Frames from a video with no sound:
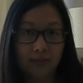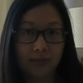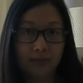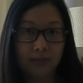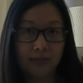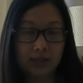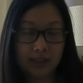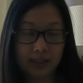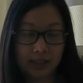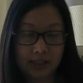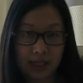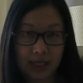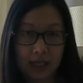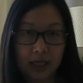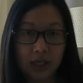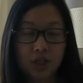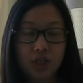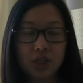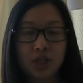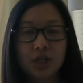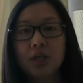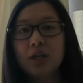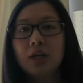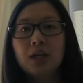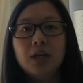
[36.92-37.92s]

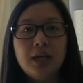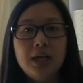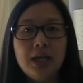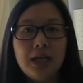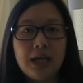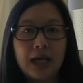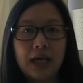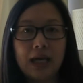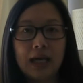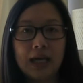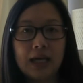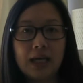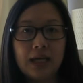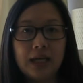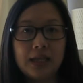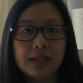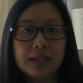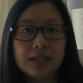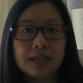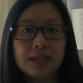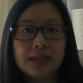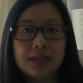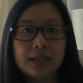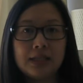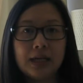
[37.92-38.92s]
stitch,
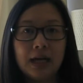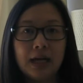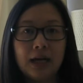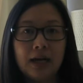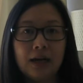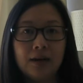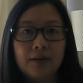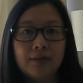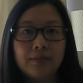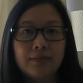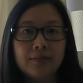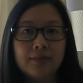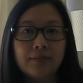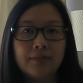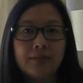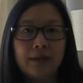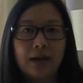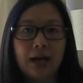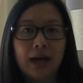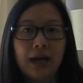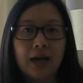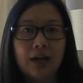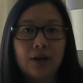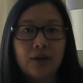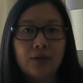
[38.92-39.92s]
and
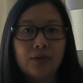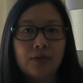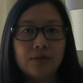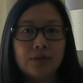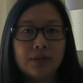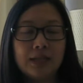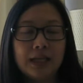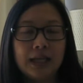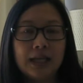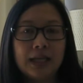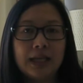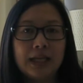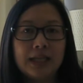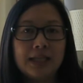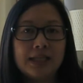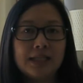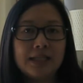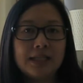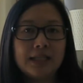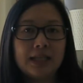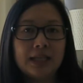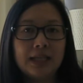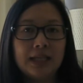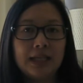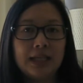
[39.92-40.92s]
I don't think
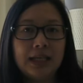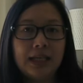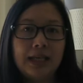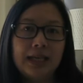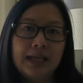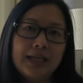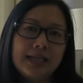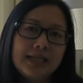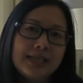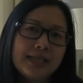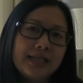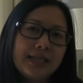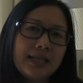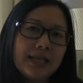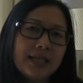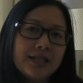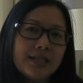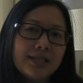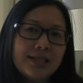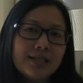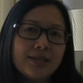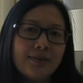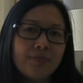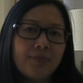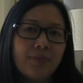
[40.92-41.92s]
it's the
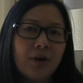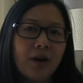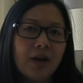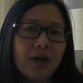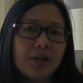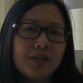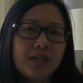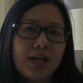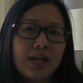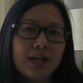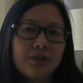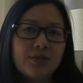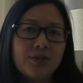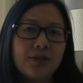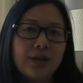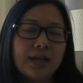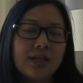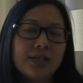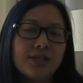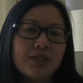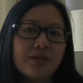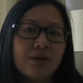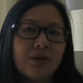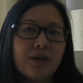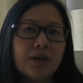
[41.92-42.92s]
easiest project to
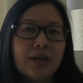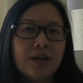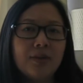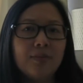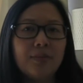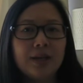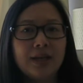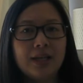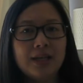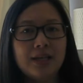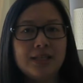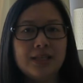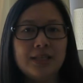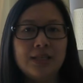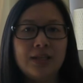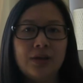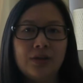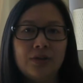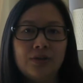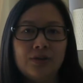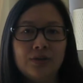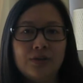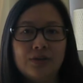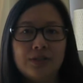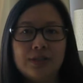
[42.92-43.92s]
get started because
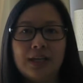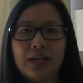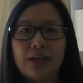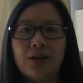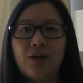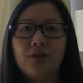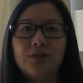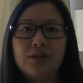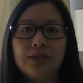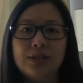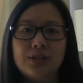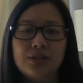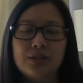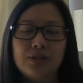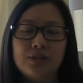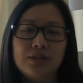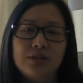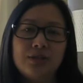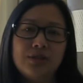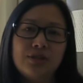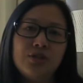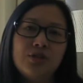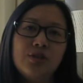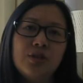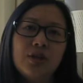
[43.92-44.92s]
there's like all these
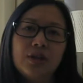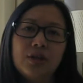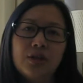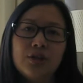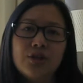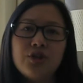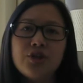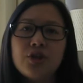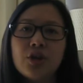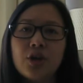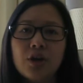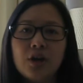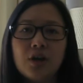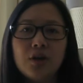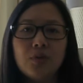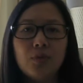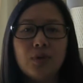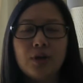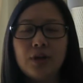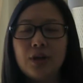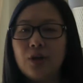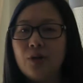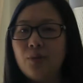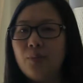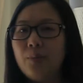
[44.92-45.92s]
chart,
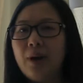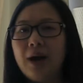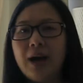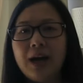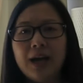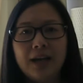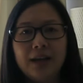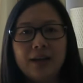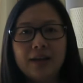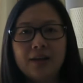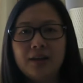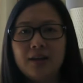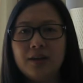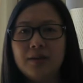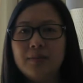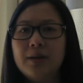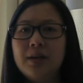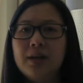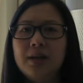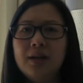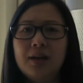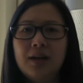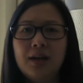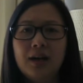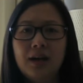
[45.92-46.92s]
where do you buy them,
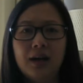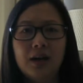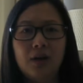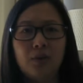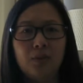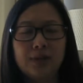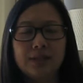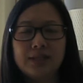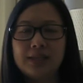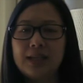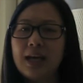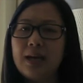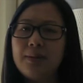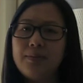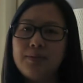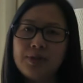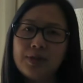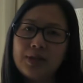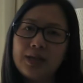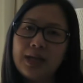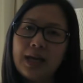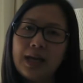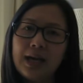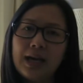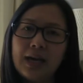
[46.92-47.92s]
what type
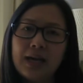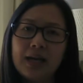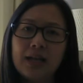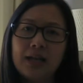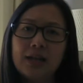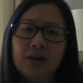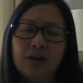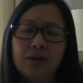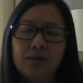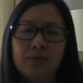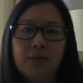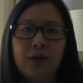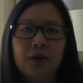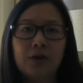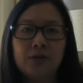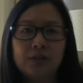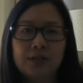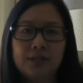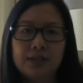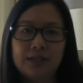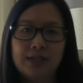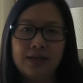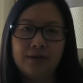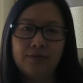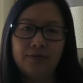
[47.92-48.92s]
to get, all
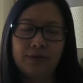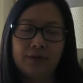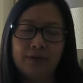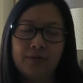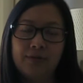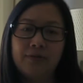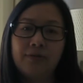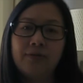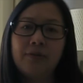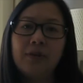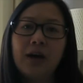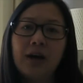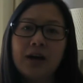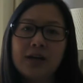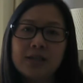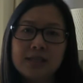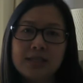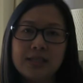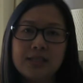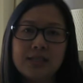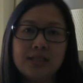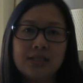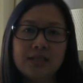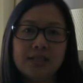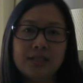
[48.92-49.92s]
these different
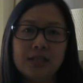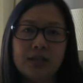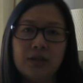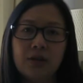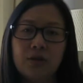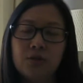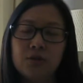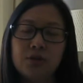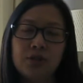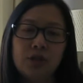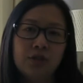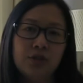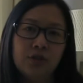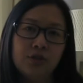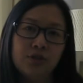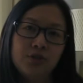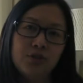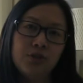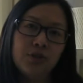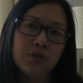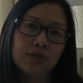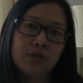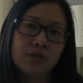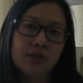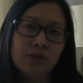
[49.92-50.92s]
flosses, show you
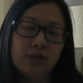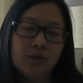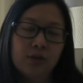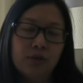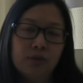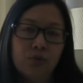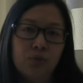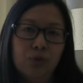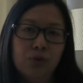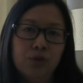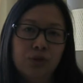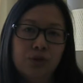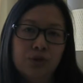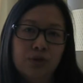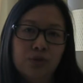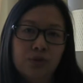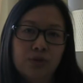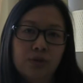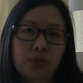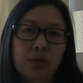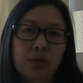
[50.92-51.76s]
would you